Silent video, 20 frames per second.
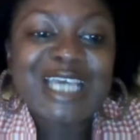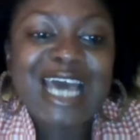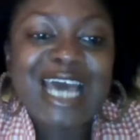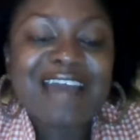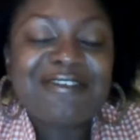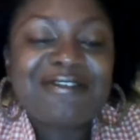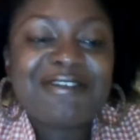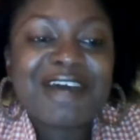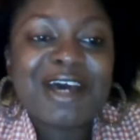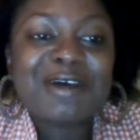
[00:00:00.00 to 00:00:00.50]

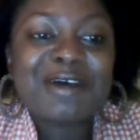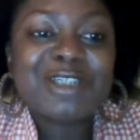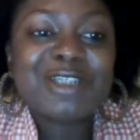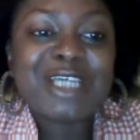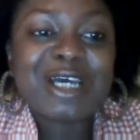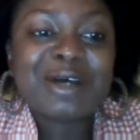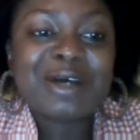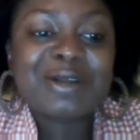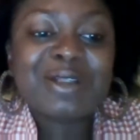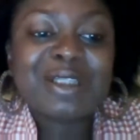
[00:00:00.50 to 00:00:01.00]
I found
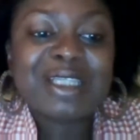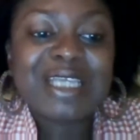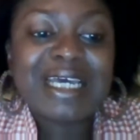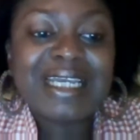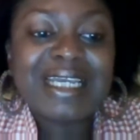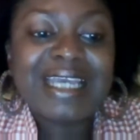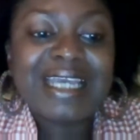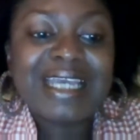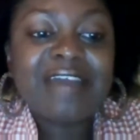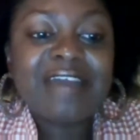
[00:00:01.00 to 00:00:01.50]
out
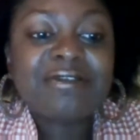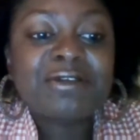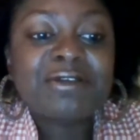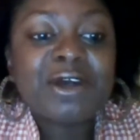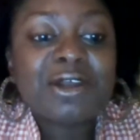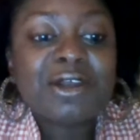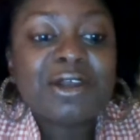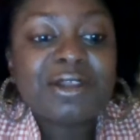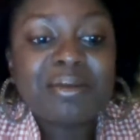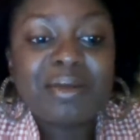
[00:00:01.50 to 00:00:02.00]
that every
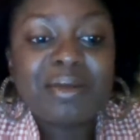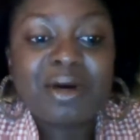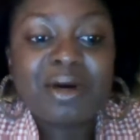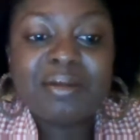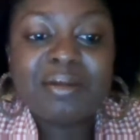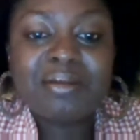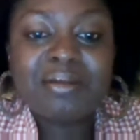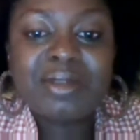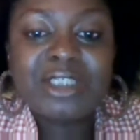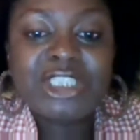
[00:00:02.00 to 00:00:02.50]
other
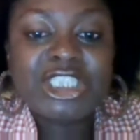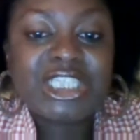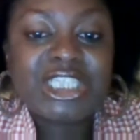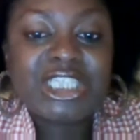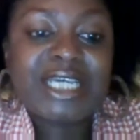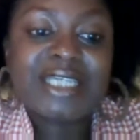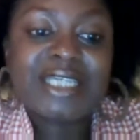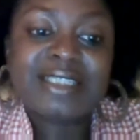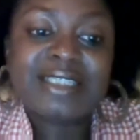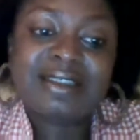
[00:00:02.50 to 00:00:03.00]
mom
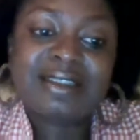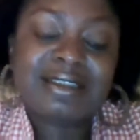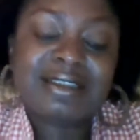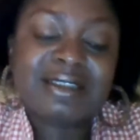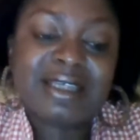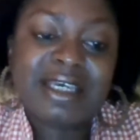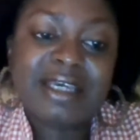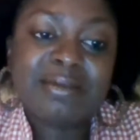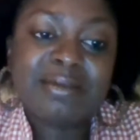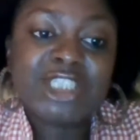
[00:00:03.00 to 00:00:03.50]
shares the
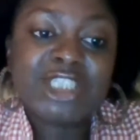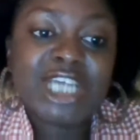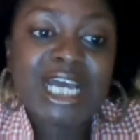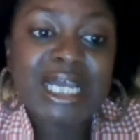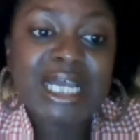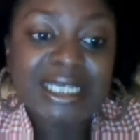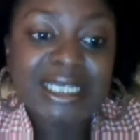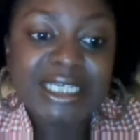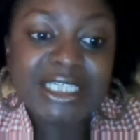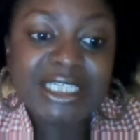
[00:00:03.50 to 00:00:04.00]
same
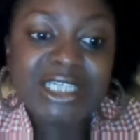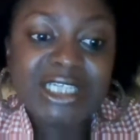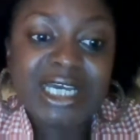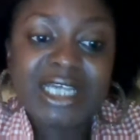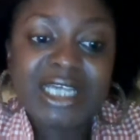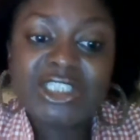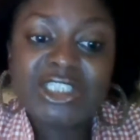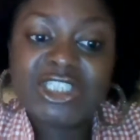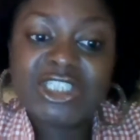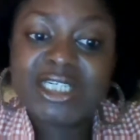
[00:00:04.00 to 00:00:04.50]
challenge
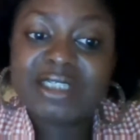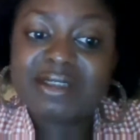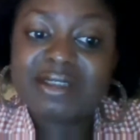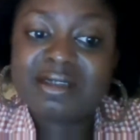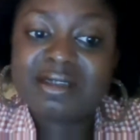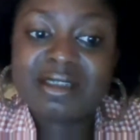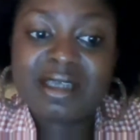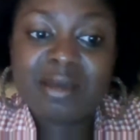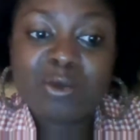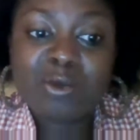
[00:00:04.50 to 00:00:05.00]
and shares the
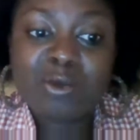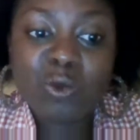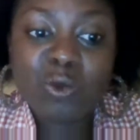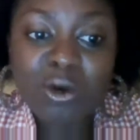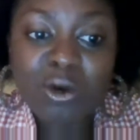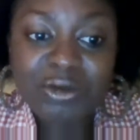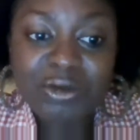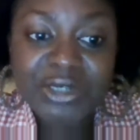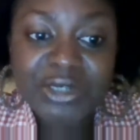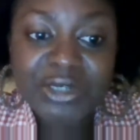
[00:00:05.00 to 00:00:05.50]
same
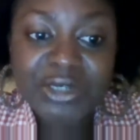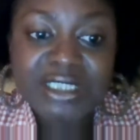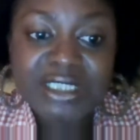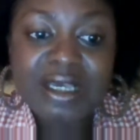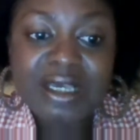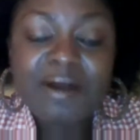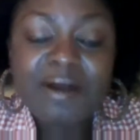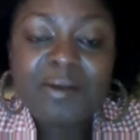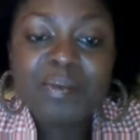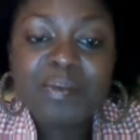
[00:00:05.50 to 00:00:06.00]
worries
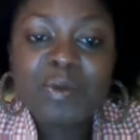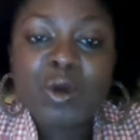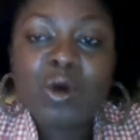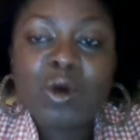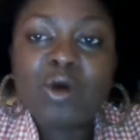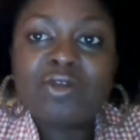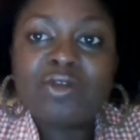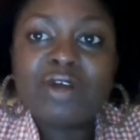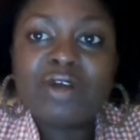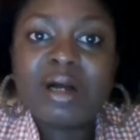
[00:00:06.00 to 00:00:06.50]

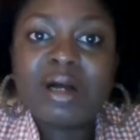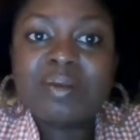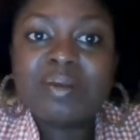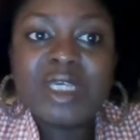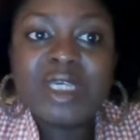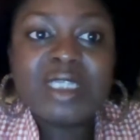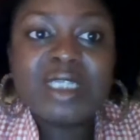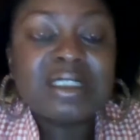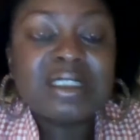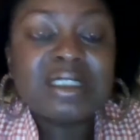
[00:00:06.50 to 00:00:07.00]
of
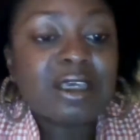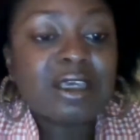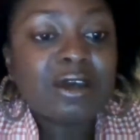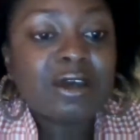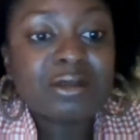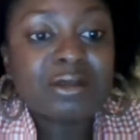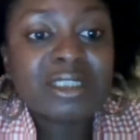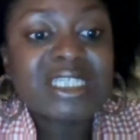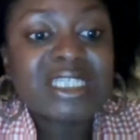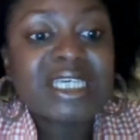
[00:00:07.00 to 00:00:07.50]

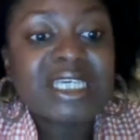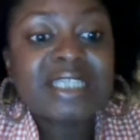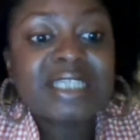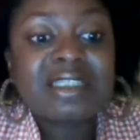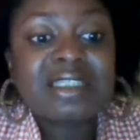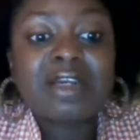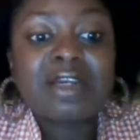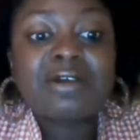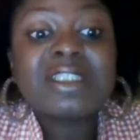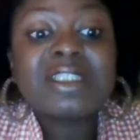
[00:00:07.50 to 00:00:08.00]
insecurities
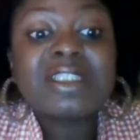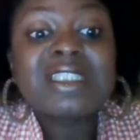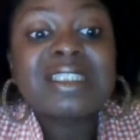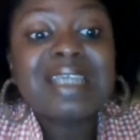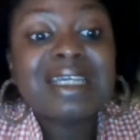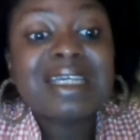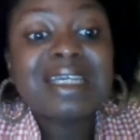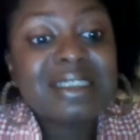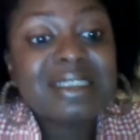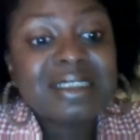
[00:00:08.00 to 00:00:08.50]
and
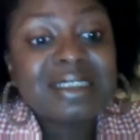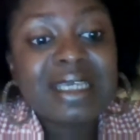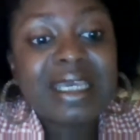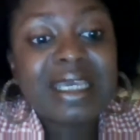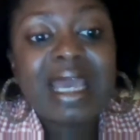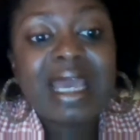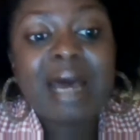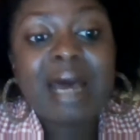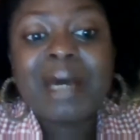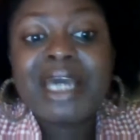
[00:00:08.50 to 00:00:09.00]

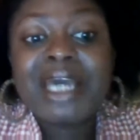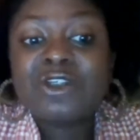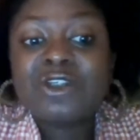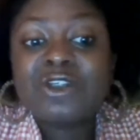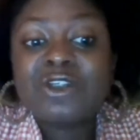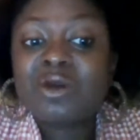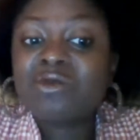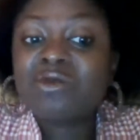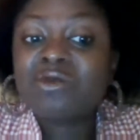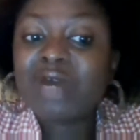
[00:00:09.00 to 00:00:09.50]
uncertainty. Am I
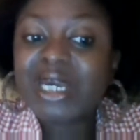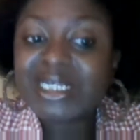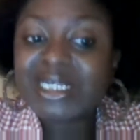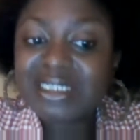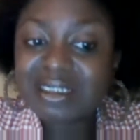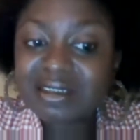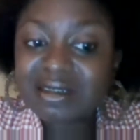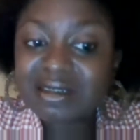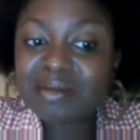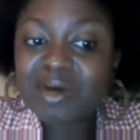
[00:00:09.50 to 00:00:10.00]
doing right
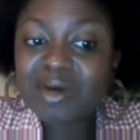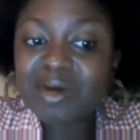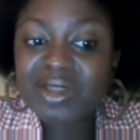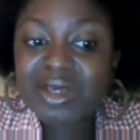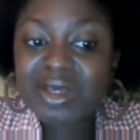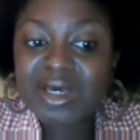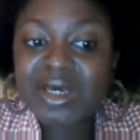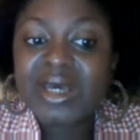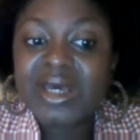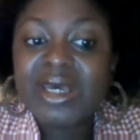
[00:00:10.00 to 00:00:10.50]
as a
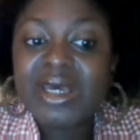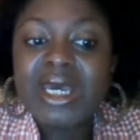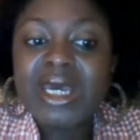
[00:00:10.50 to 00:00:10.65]
mother?